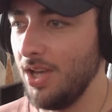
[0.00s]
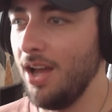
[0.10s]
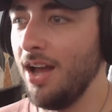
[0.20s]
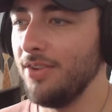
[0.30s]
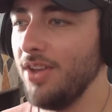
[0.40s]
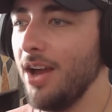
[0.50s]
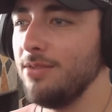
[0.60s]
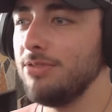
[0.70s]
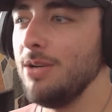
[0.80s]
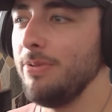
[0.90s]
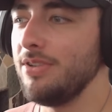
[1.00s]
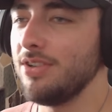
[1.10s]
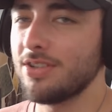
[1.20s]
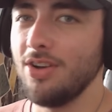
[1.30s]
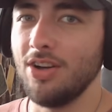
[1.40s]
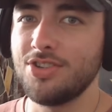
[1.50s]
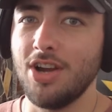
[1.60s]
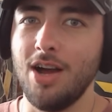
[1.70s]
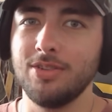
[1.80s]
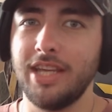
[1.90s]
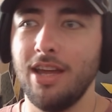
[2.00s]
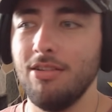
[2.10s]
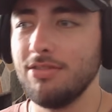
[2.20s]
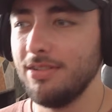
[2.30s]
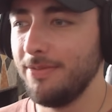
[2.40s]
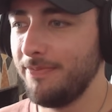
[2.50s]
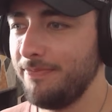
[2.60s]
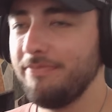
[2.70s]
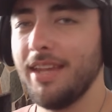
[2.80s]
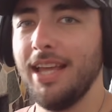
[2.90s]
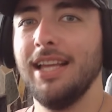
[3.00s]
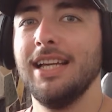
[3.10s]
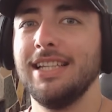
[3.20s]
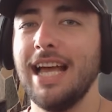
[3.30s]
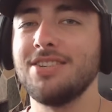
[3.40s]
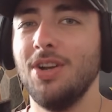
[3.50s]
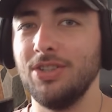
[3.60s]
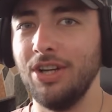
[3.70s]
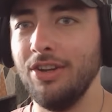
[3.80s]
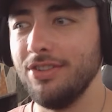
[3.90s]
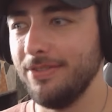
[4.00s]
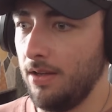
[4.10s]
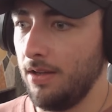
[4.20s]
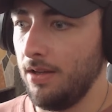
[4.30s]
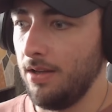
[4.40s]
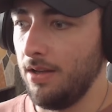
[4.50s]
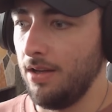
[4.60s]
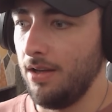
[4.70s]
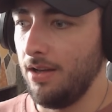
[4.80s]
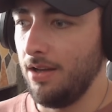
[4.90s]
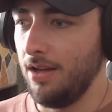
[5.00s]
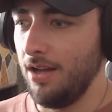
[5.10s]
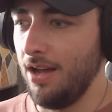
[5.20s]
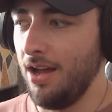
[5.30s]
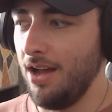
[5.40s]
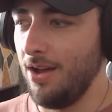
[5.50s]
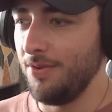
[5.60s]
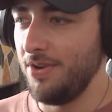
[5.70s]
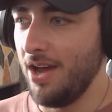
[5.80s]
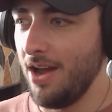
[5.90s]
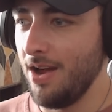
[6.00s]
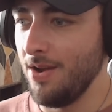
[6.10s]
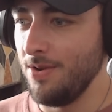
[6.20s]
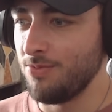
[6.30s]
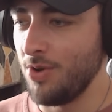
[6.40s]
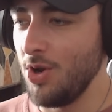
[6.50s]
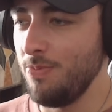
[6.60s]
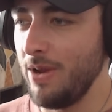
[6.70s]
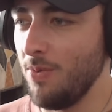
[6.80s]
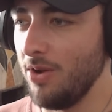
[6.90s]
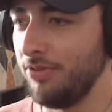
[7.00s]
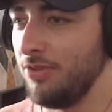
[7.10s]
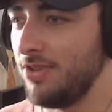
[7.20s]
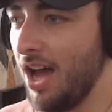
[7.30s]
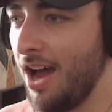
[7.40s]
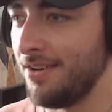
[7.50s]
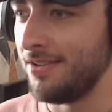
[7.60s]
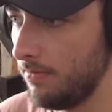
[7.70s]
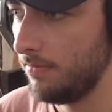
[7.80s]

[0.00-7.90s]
Oh no, Ruby's just got a child killed. That's not good. Oh no, Ruby, what have you done?